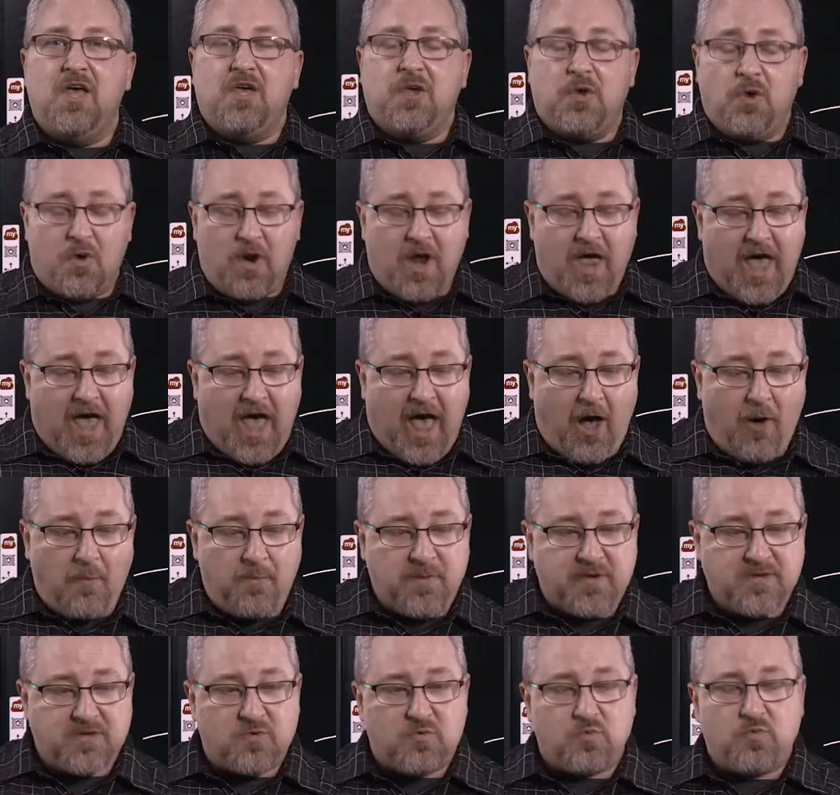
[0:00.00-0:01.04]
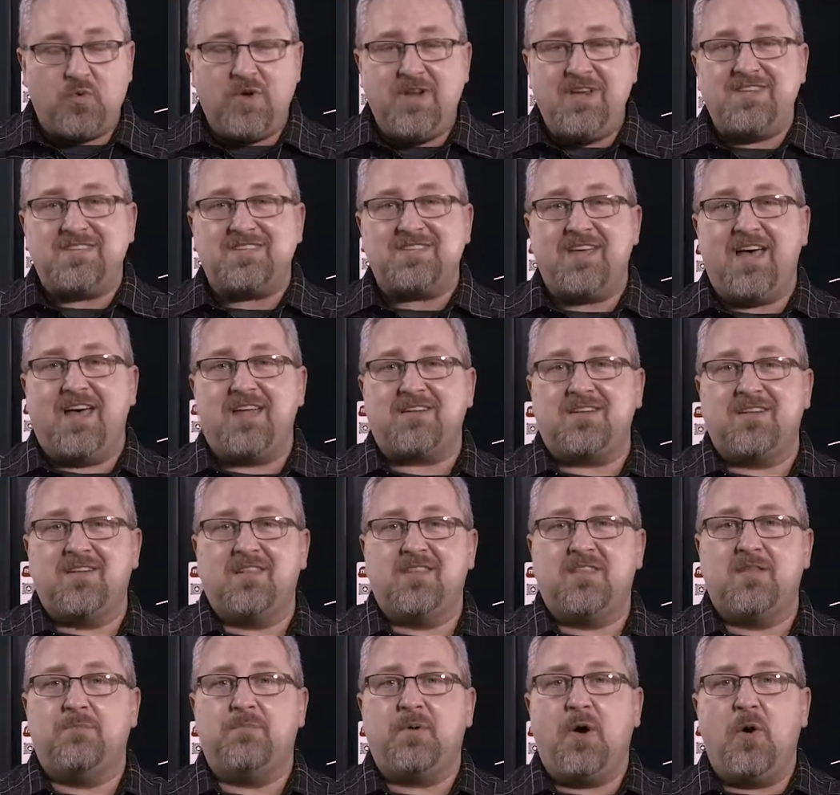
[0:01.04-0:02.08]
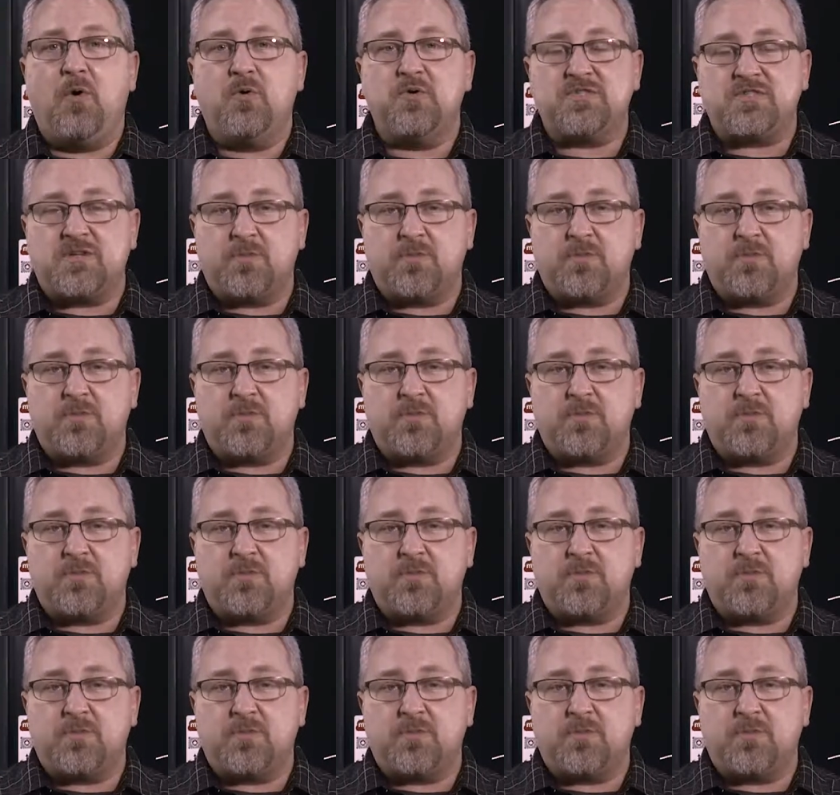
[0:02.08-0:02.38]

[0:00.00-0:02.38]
You're helping to reset the bones,